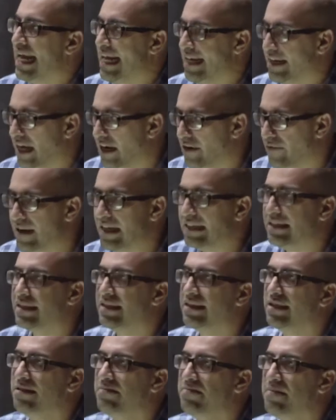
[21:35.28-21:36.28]

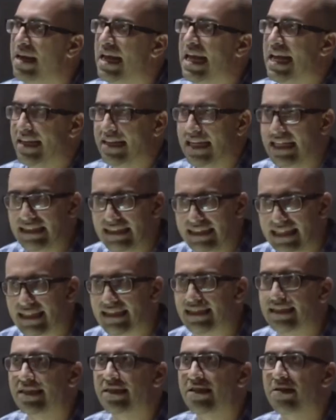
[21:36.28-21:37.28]
anti-racism,
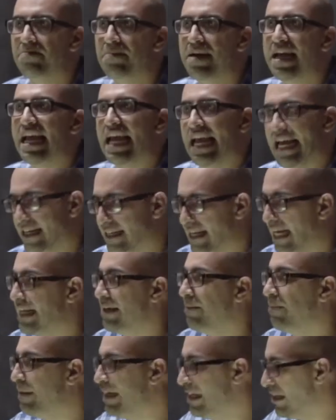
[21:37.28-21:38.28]
anti-sexism,
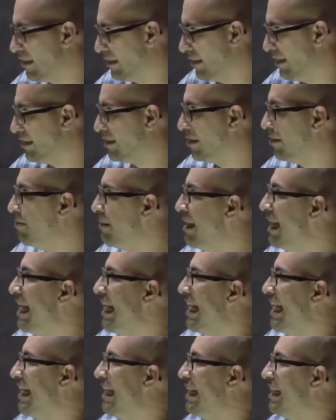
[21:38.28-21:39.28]
anti-imperialism.
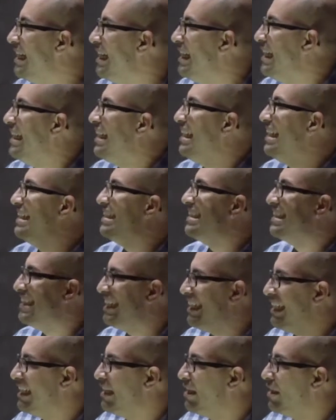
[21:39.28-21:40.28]
It is
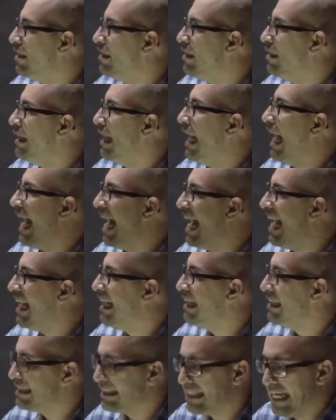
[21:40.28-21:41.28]
there
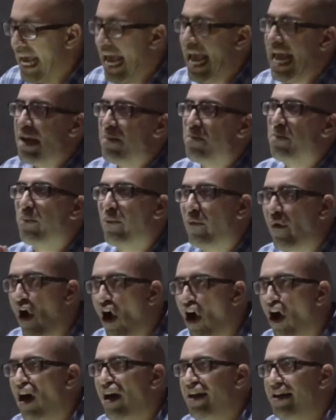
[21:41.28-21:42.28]
as a
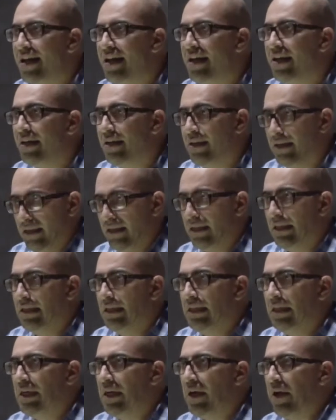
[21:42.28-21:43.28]
broad
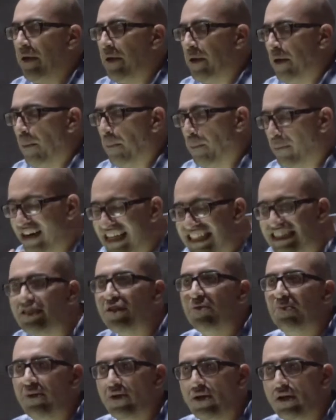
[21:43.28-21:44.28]

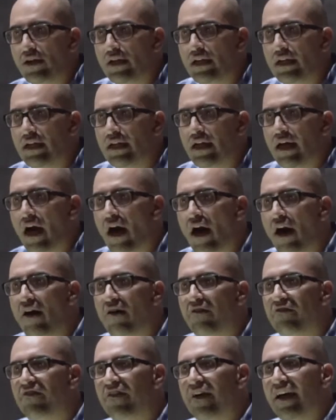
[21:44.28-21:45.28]
principle
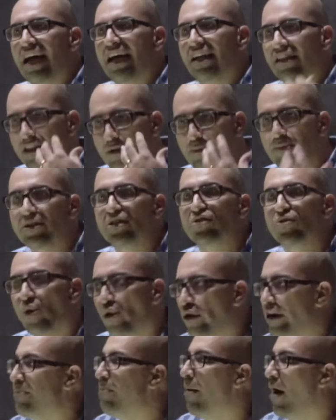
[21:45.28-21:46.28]
of a
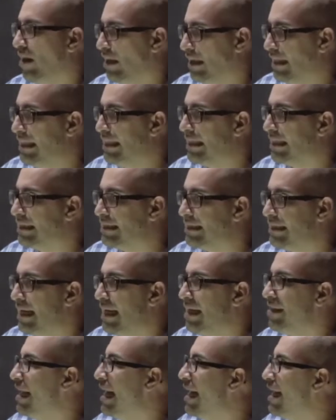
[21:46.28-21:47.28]
liberatory politics
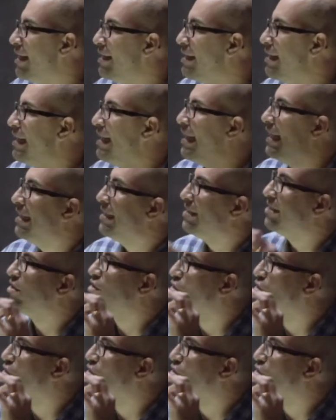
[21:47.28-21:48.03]
that is